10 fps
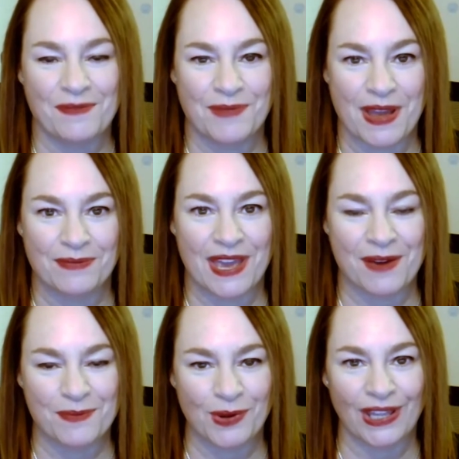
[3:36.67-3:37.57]
I'm Pam
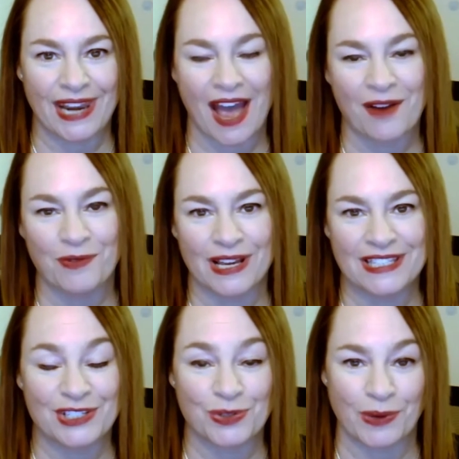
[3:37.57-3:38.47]
Campbell, and I
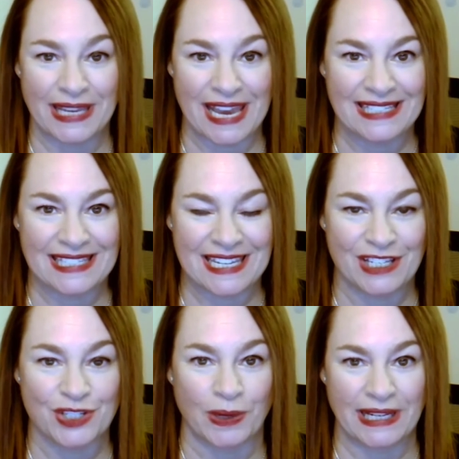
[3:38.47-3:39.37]
was the
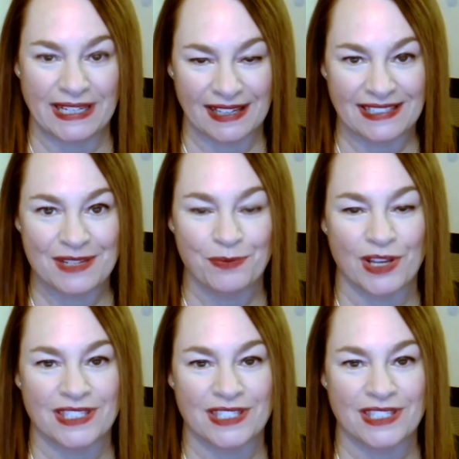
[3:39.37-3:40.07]
2018-2019